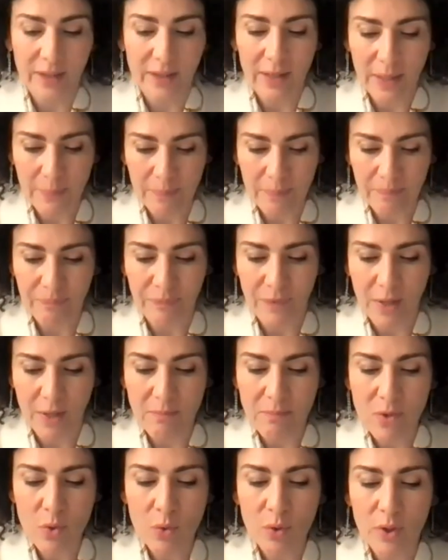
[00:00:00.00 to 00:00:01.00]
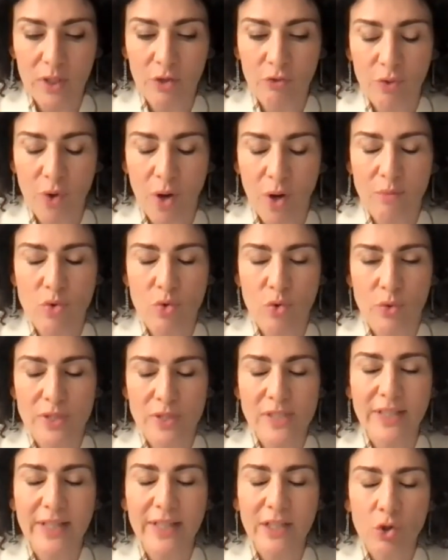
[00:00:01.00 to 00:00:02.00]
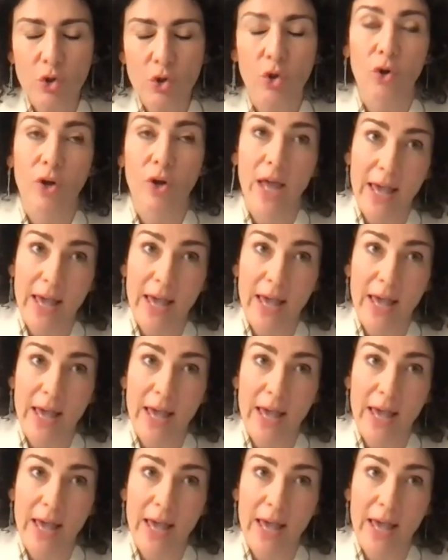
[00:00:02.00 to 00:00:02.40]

immunity from jurisdiction